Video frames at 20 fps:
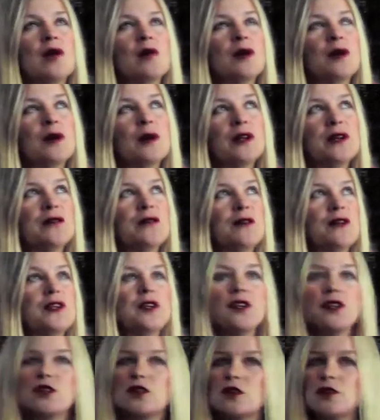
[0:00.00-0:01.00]
But when you
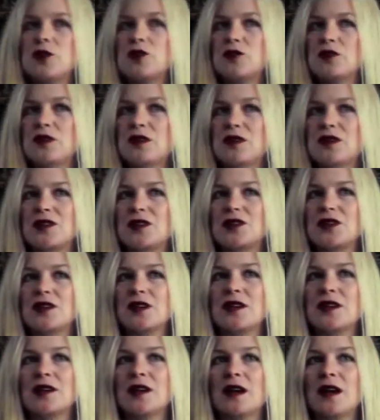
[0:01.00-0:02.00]
finish, you finish,
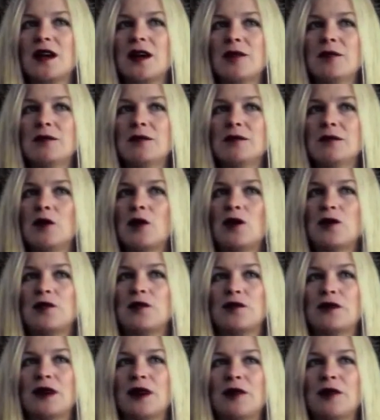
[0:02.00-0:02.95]
and I'm off.